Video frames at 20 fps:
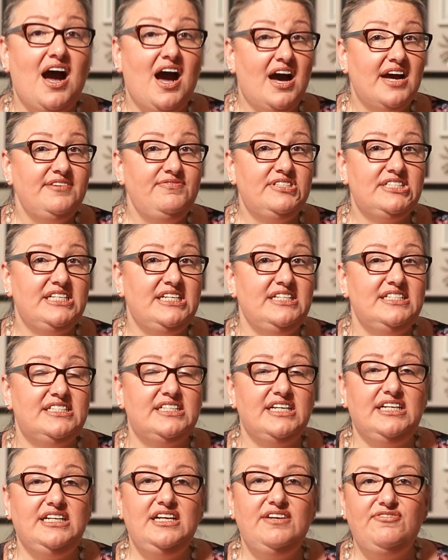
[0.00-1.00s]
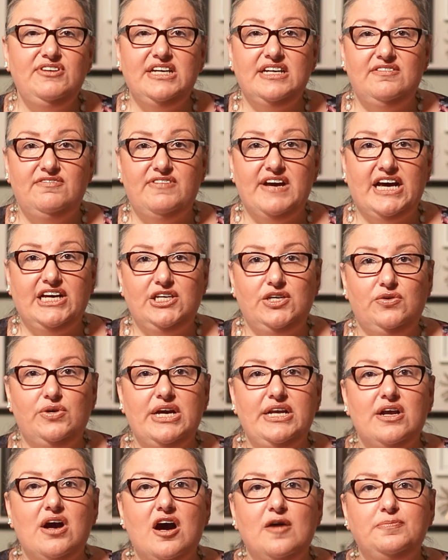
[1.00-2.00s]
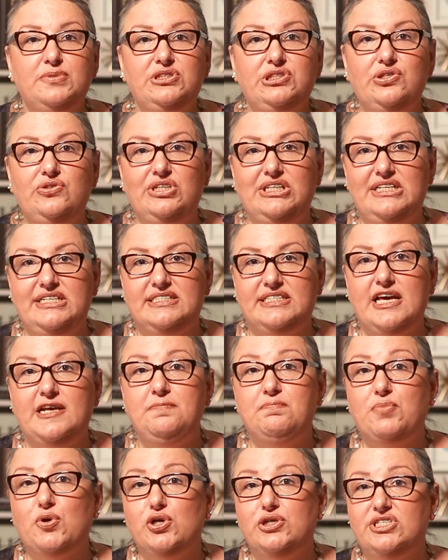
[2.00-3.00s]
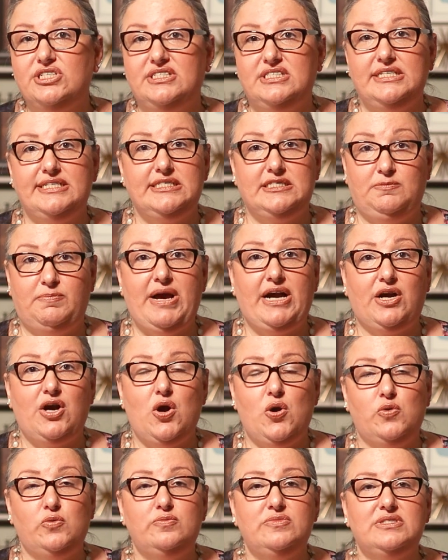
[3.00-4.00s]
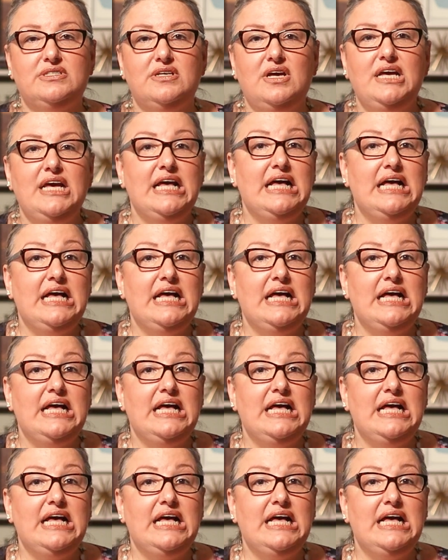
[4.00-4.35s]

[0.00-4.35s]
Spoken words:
I've seen significant value and opportunities in purchasing spec homes.